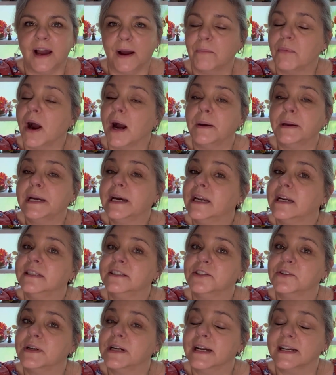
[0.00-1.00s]
I'm probably going to
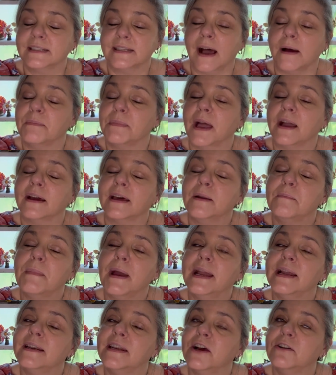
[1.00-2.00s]
do it because I'm not going to
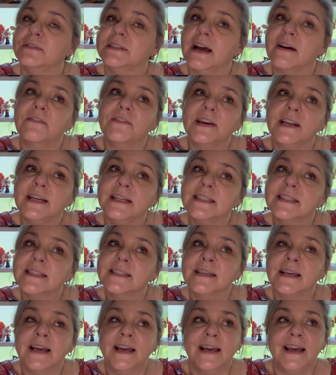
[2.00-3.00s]
make no definites.